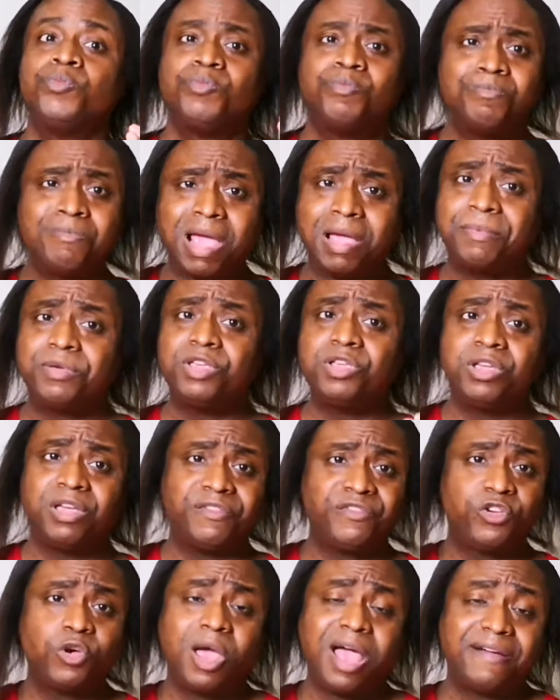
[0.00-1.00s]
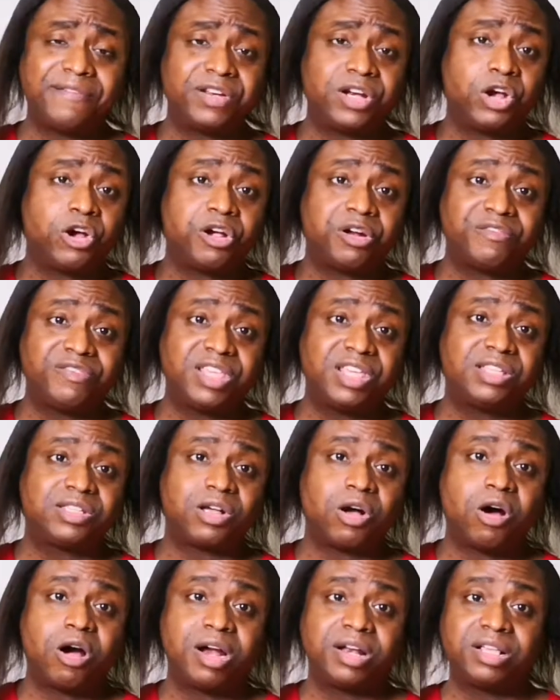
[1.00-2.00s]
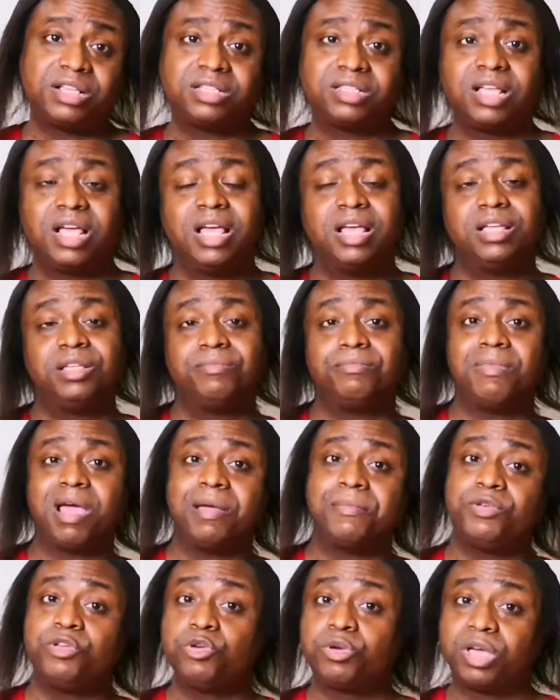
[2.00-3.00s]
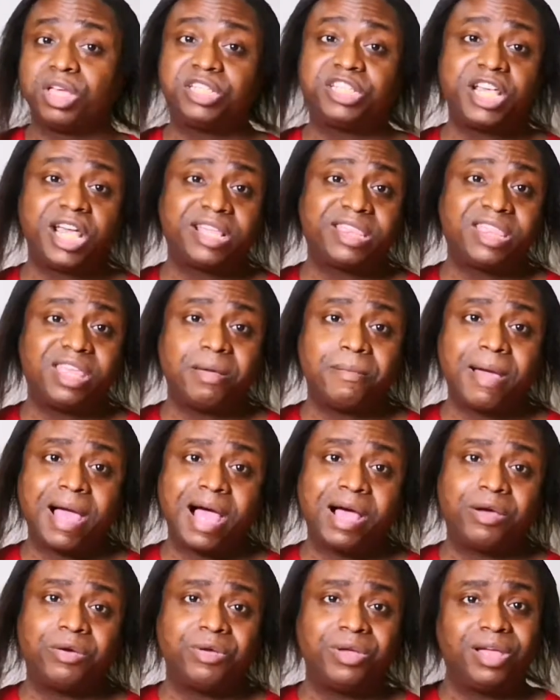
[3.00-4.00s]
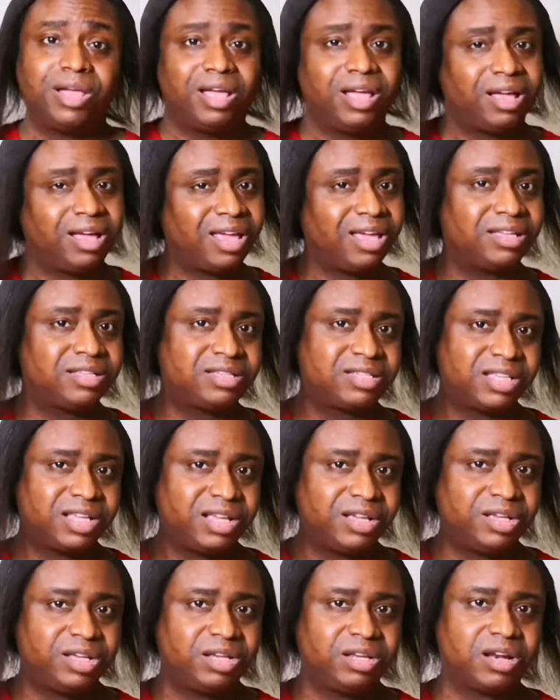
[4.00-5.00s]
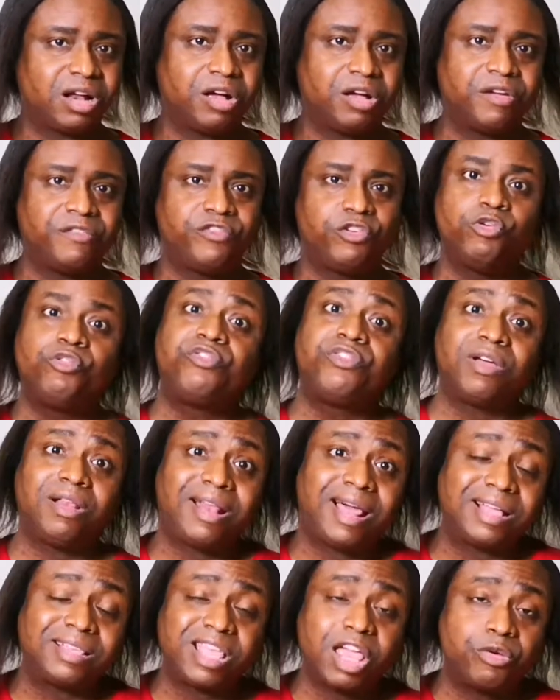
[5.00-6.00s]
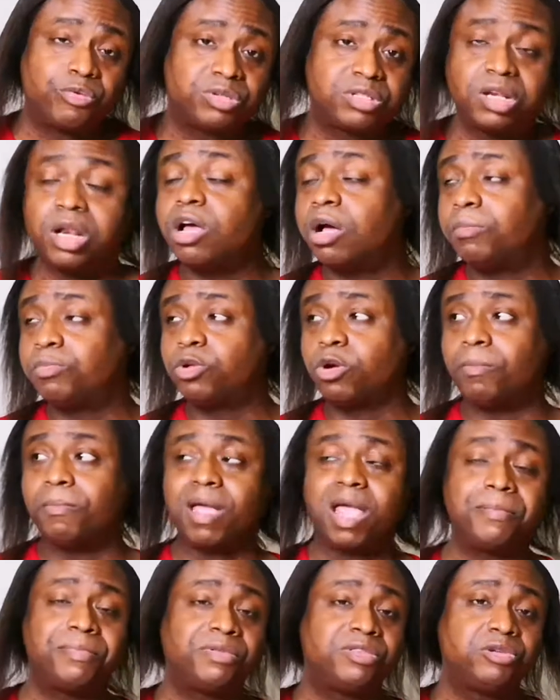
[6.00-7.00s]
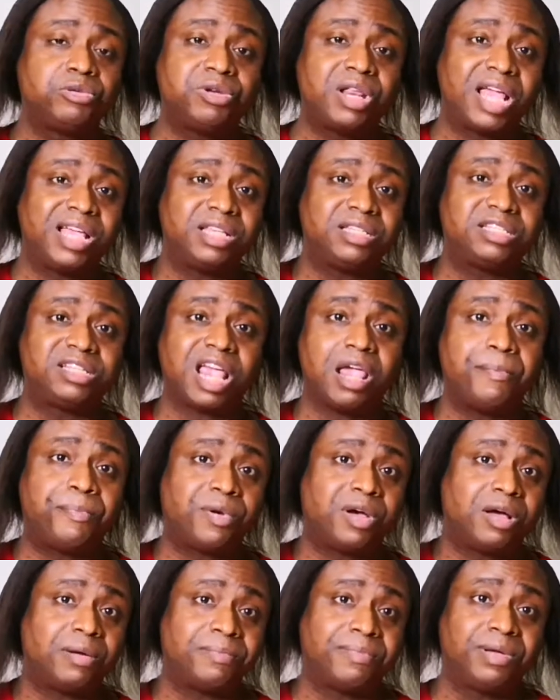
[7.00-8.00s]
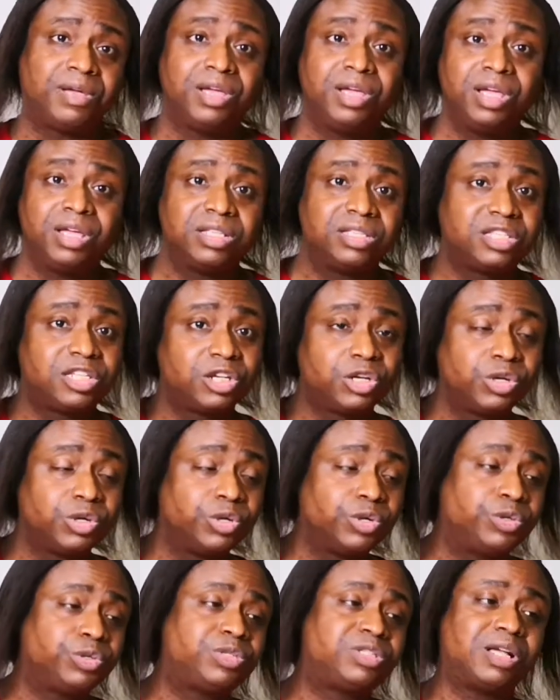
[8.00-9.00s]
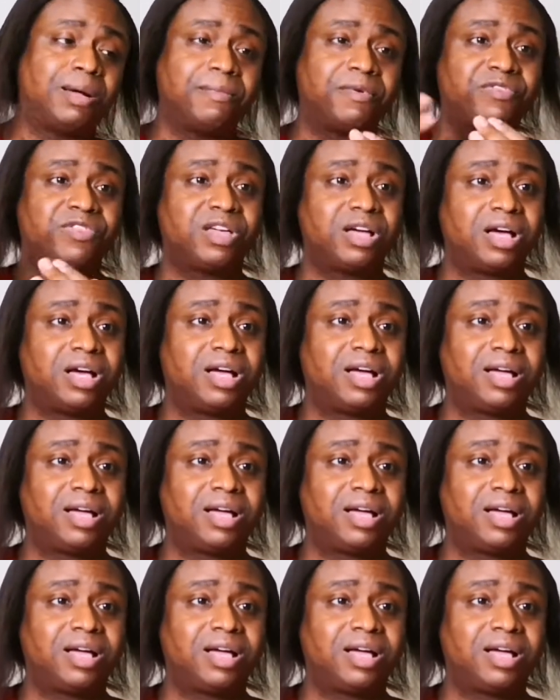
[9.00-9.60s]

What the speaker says: maybe if you haven't heard of these artists, maybe you can check them out and see, you know, if you feel like they were snubbed, or maybe do they shape up to some of the